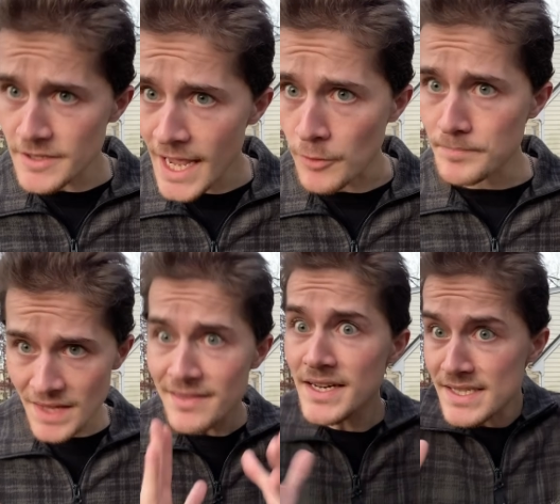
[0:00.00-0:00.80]
out
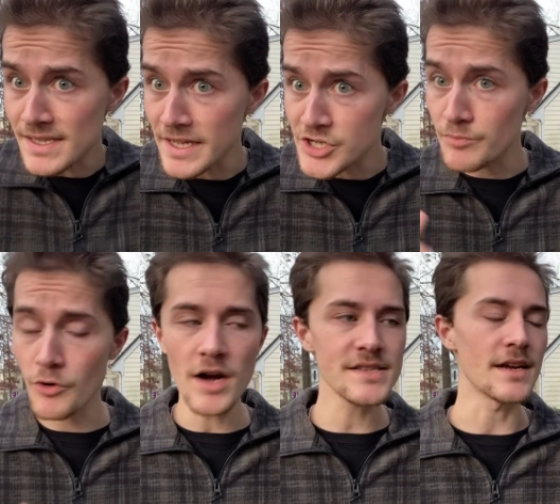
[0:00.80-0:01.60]
in the distillation
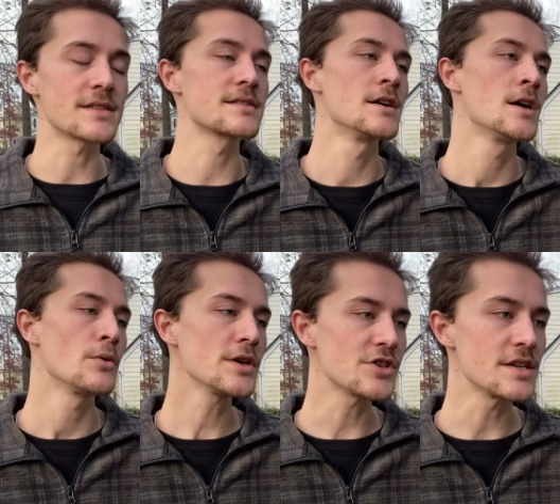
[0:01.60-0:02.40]
process,
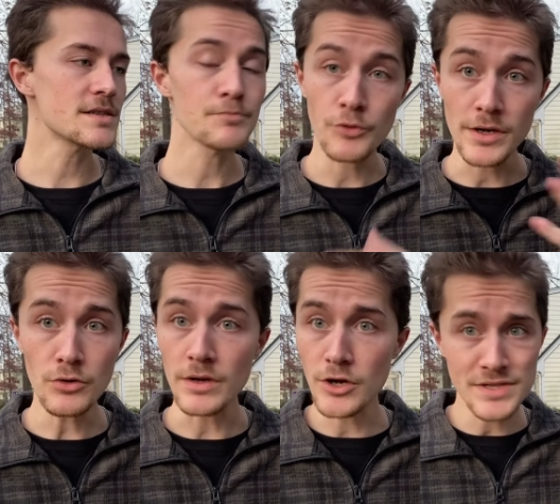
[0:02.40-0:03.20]
which is pretty
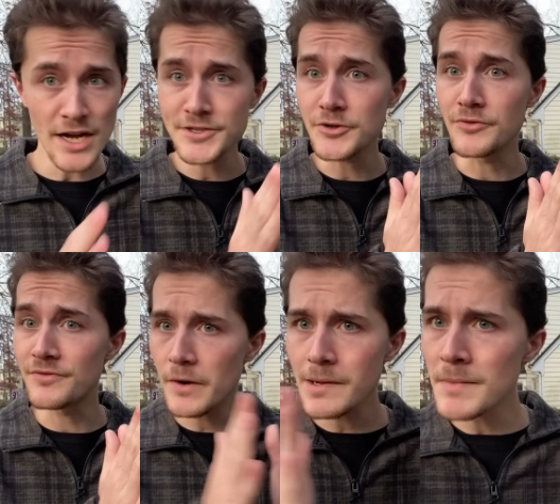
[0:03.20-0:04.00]
cool. It goes down to
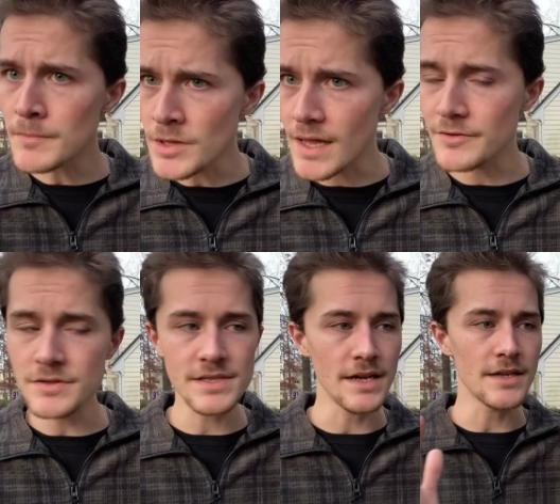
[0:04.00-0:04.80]
very minimal
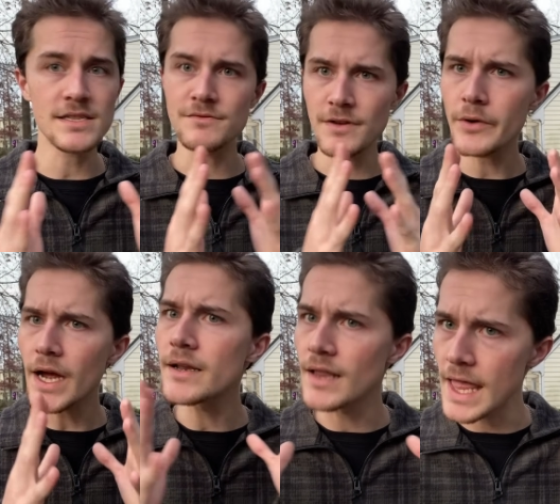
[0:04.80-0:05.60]
levels, and it's very
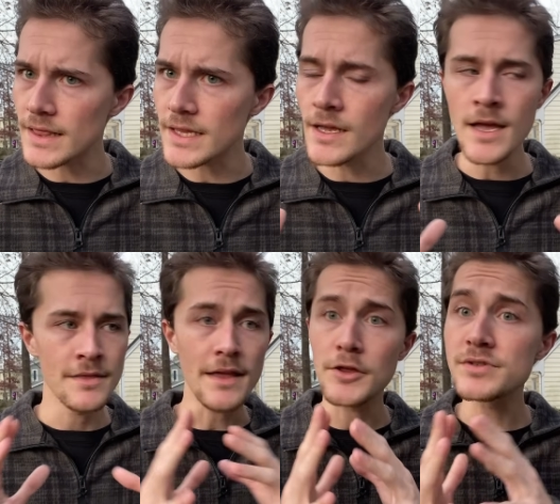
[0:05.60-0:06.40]
unlikely
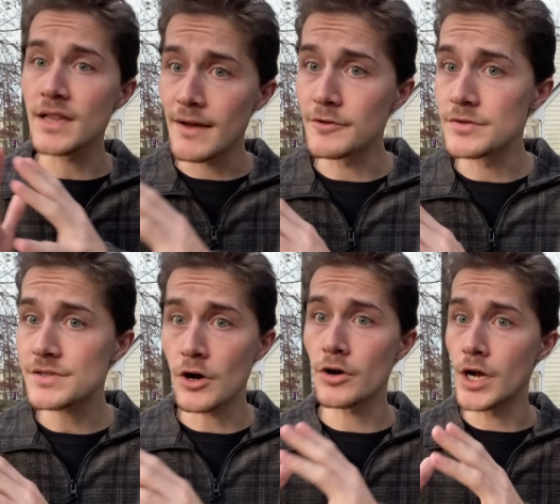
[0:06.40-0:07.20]
that those levels
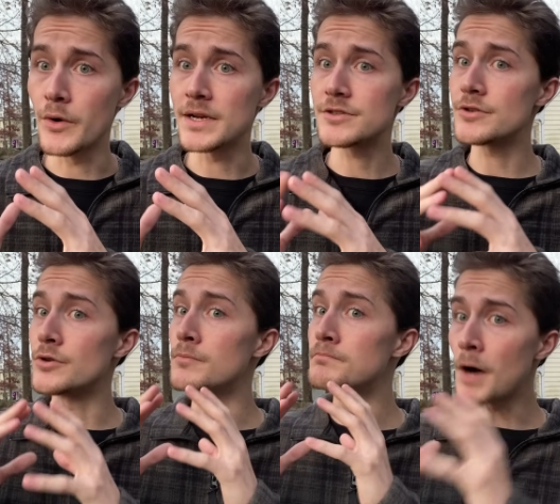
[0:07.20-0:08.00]
are going
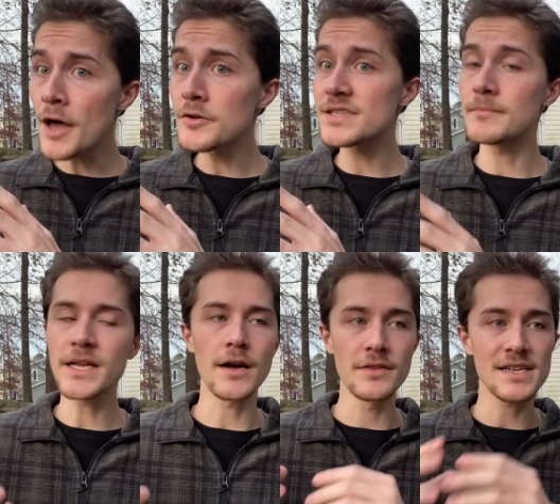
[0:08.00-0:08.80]
to bother somebody
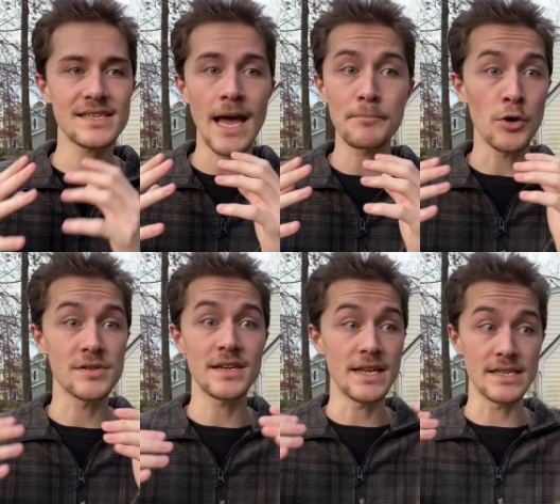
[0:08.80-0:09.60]
unless that
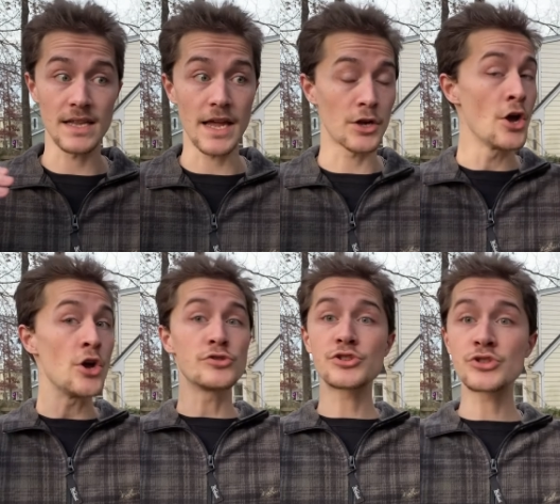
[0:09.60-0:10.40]
person is like
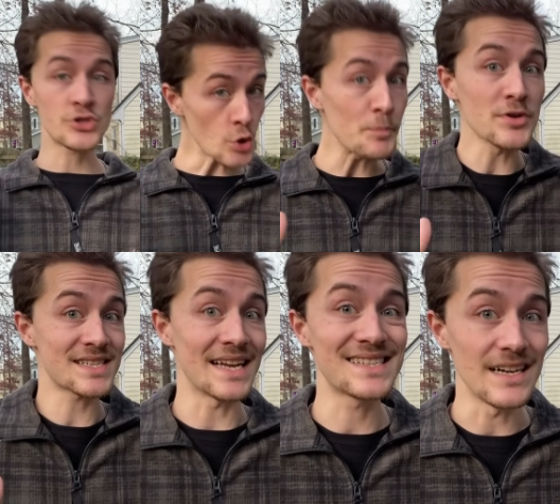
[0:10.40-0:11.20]
super
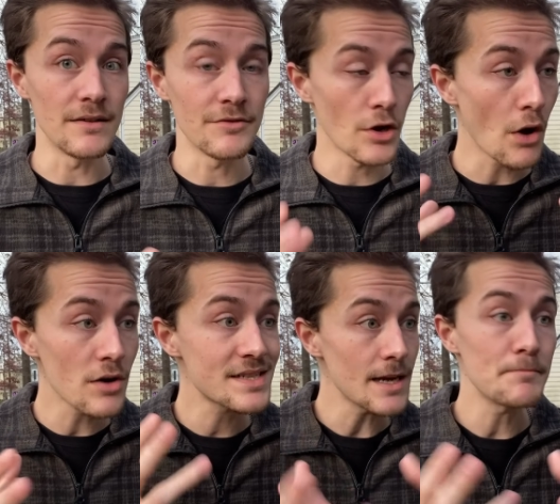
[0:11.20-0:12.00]
sensitive. There are
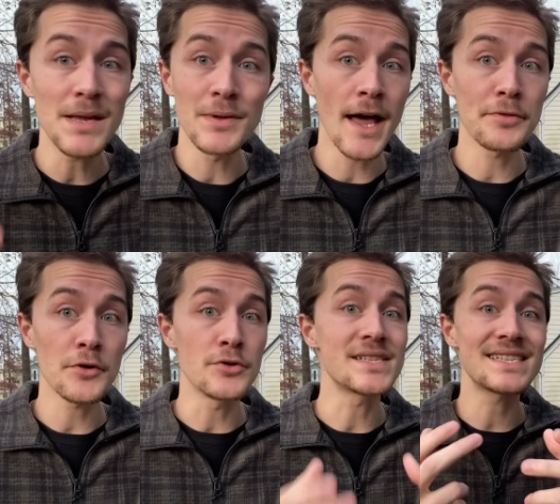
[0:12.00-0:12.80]
some people out there
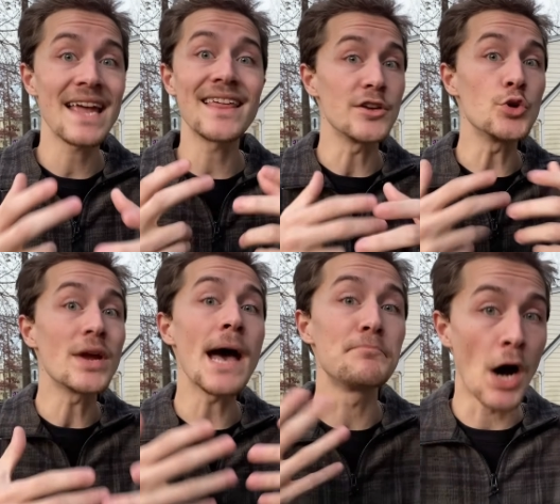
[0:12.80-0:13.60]
who say they do
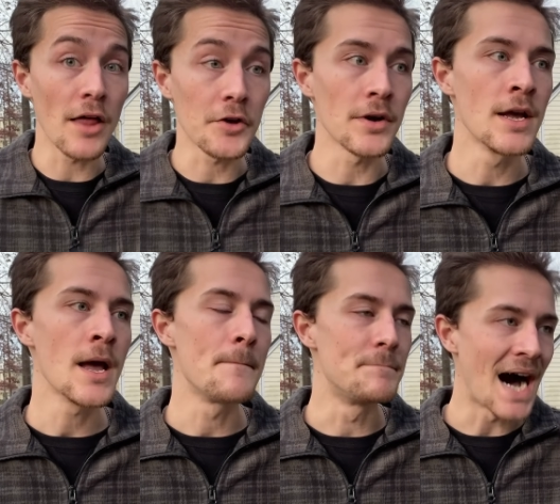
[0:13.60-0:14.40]
get bothered
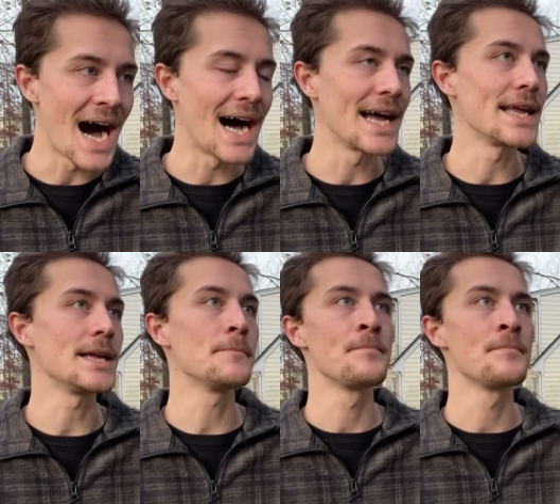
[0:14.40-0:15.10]
by